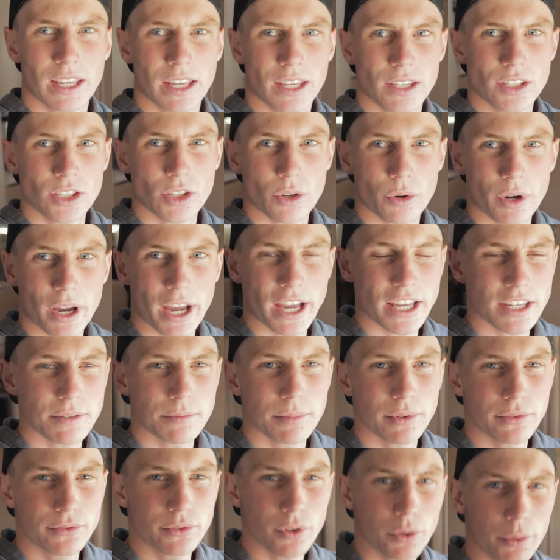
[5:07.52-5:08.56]
So guys,
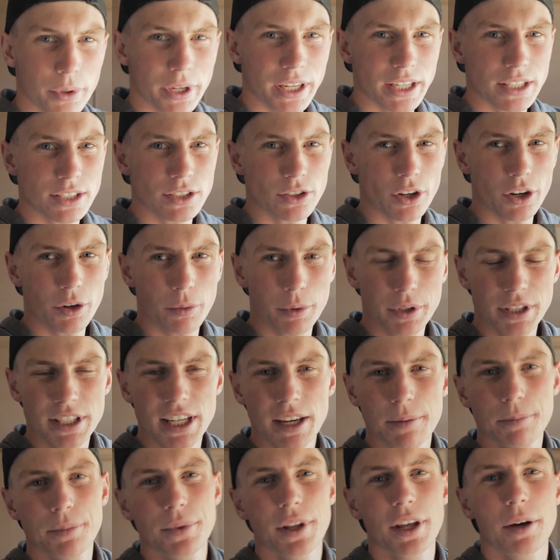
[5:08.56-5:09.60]
before we get started with
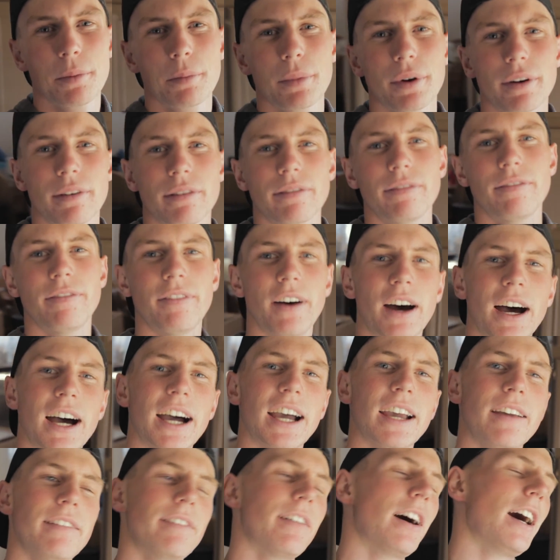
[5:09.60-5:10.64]
tip number
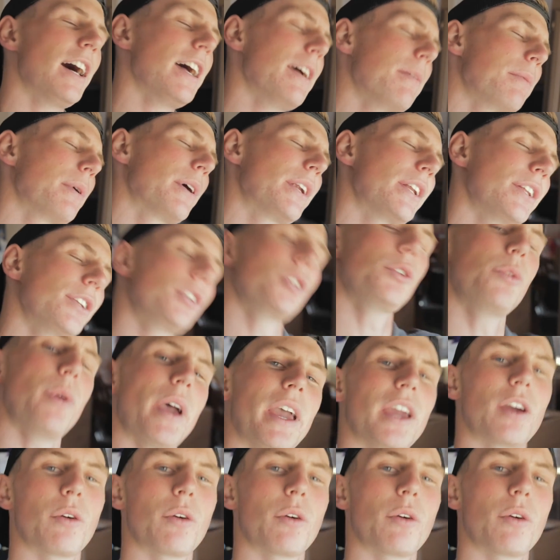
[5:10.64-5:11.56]
5, I am gonna do a